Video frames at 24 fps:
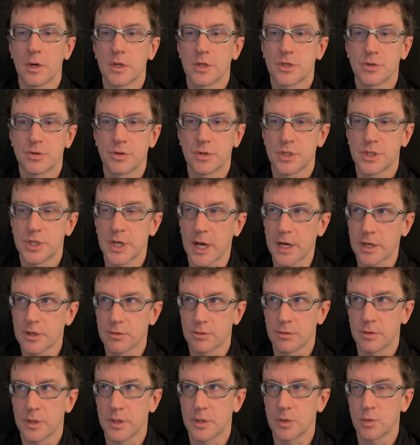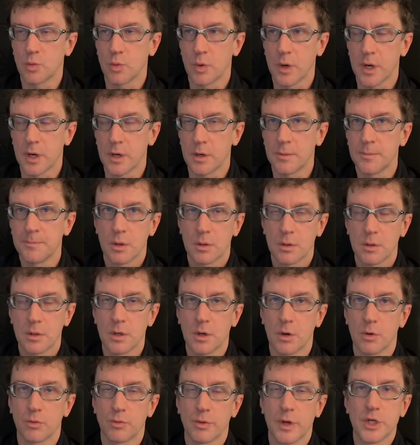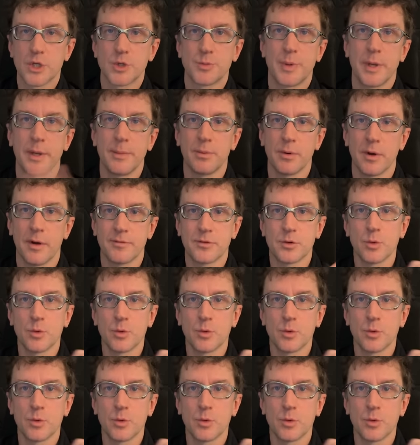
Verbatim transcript: trajectory where, you know, rich people have to